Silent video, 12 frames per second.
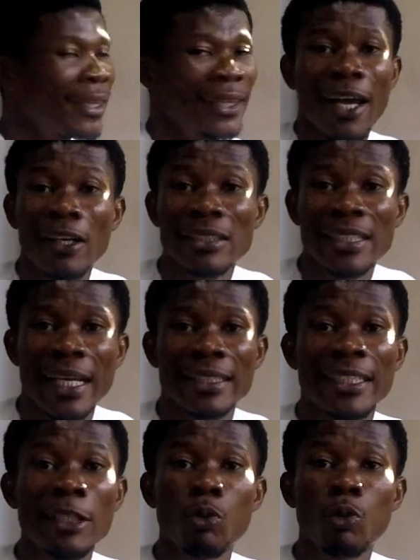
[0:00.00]
tells us
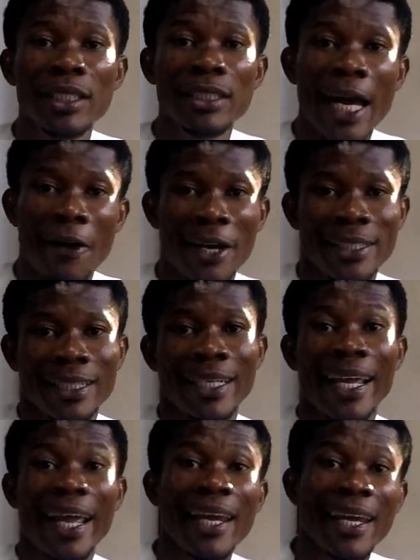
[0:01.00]
in which direction
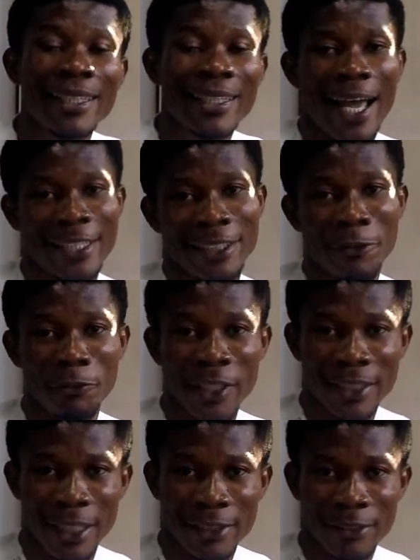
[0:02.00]
it has
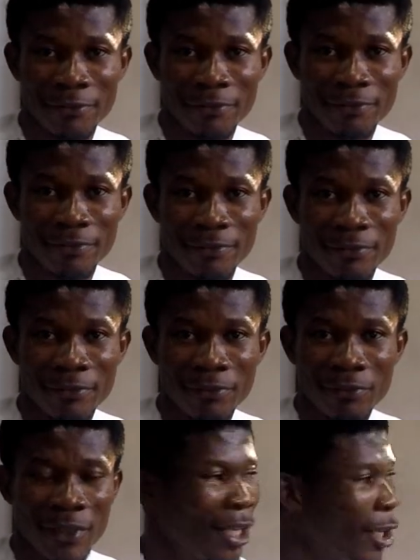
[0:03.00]
deviated.
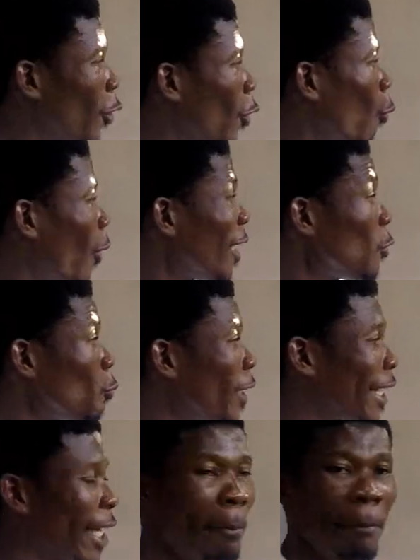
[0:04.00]
Once we
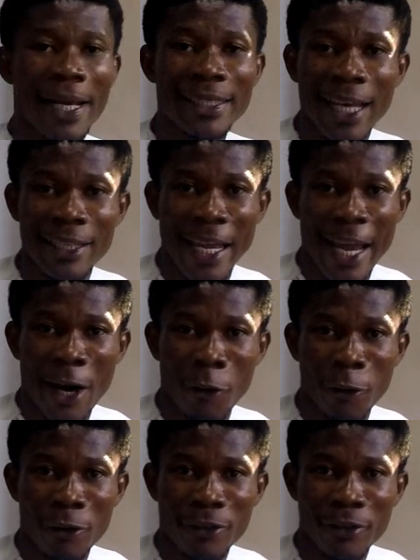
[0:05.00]
can measure the
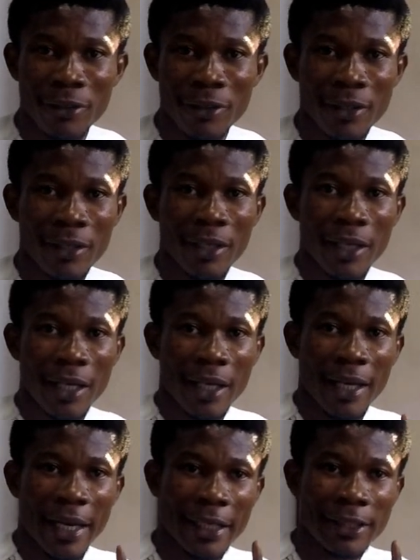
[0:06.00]
error,
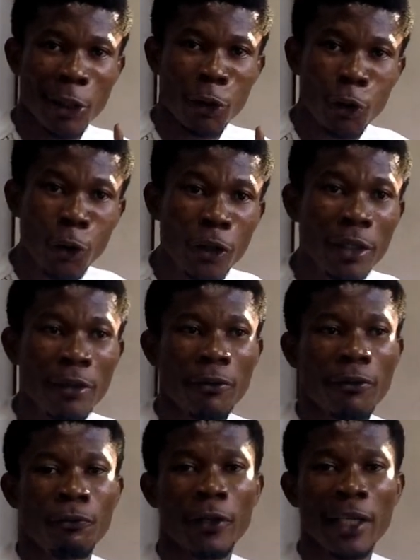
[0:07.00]
it is a good
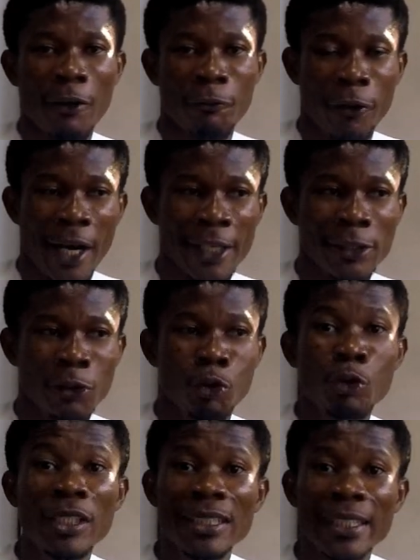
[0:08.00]
figure for us to
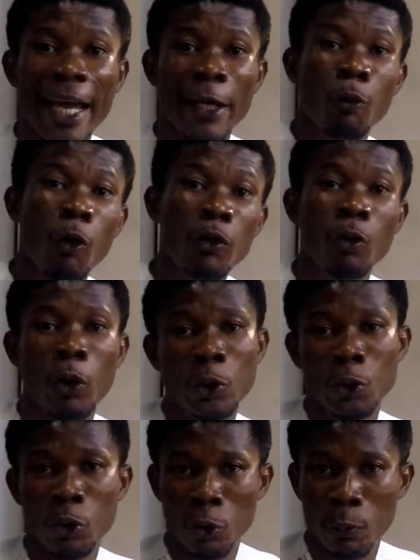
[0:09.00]
decide what
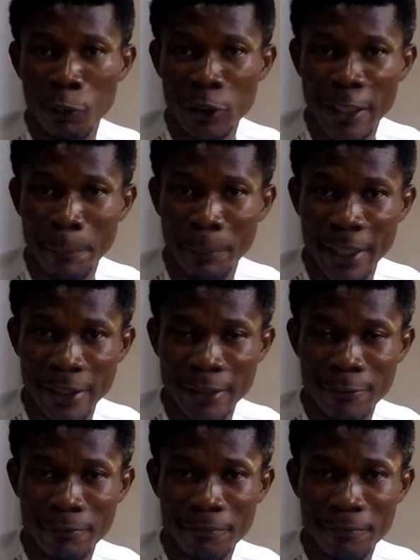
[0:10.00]
controls to put in place.